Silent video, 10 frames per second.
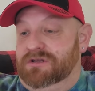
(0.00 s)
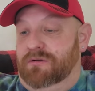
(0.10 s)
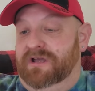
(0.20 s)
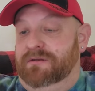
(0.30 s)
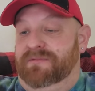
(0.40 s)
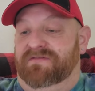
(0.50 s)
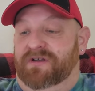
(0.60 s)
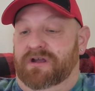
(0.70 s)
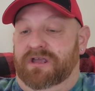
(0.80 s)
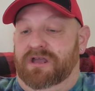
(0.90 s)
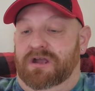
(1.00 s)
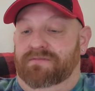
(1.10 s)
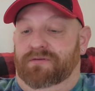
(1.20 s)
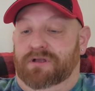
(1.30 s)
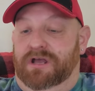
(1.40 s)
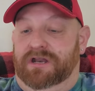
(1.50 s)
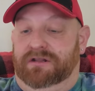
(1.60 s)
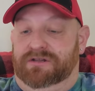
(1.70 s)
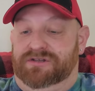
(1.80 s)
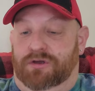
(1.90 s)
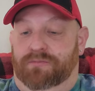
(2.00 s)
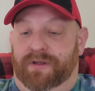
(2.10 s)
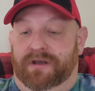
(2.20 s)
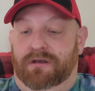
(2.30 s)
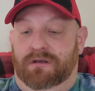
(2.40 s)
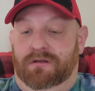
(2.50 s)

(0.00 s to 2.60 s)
go ahead and be very careful cutting this open.